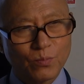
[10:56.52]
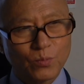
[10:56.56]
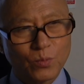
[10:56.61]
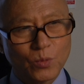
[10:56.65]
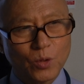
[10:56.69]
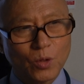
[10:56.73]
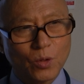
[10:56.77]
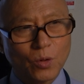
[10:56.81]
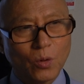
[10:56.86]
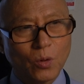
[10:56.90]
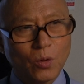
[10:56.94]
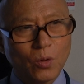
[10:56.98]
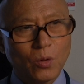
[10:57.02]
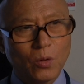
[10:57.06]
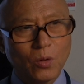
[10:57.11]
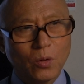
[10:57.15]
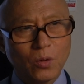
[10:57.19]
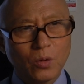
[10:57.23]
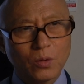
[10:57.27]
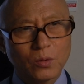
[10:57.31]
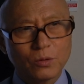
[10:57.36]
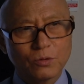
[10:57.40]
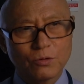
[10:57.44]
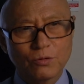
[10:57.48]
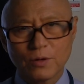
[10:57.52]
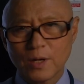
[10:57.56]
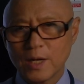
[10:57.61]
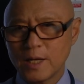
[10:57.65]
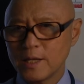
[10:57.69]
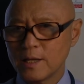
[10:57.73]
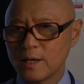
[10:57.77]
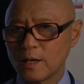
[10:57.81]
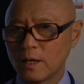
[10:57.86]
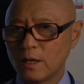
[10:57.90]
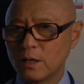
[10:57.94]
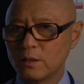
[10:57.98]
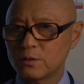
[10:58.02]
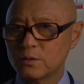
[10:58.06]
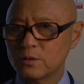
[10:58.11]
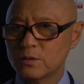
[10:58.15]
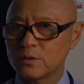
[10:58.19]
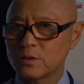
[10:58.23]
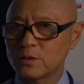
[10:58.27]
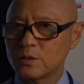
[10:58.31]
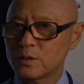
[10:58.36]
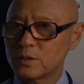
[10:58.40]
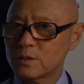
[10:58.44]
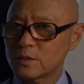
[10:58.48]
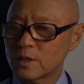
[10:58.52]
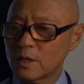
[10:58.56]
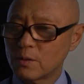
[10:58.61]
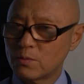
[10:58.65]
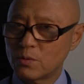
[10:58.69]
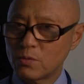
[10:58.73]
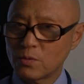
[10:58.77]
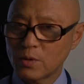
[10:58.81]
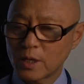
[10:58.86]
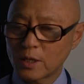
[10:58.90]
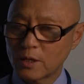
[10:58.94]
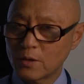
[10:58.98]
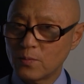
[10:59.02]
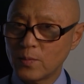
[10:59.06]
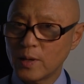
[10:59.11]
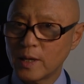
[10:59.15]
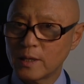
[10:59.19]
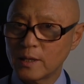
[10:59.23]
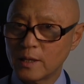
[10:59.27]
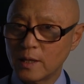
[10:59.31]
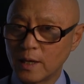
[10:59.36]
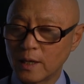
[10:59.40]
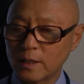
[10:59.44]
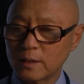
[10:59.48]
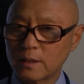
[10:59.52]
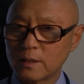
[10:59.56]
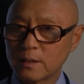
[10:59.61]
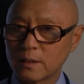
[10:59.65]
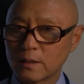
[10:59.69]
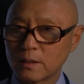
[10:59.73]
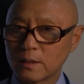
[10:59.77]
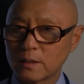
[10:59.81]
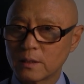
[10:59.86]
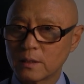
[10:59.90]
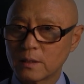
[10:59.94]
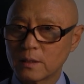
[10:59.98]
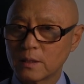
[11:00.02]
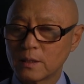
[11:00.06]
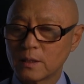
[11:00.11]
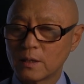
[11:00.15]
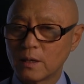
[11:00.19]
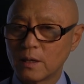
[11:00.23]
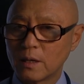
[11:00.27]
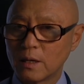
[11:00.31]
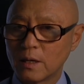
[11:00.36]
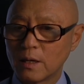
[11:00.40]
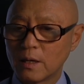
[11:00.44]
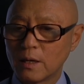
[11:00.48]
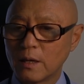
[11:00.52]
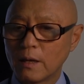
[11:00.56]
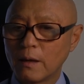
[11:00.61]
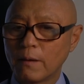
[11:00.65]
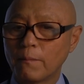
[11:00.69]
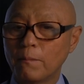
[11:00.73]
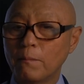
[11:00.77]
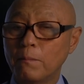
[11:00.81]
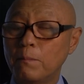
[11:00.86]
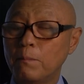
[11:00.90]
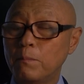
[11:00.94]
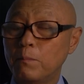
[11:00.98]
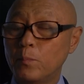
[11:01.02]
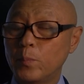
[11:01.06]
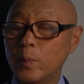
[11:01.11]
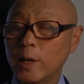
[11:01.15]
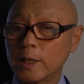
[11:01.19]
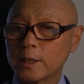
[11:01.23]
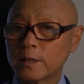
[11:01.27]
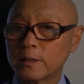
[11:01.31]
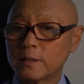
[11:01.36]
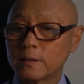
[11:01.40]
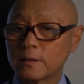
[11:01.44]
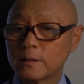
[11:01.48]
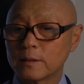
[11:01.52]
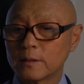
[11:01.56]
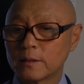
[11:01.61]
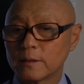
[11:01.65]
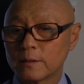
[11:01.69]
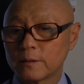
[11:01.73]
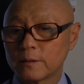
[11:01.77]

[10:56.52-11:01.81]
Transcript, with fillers: no training agencies ever recommend that. But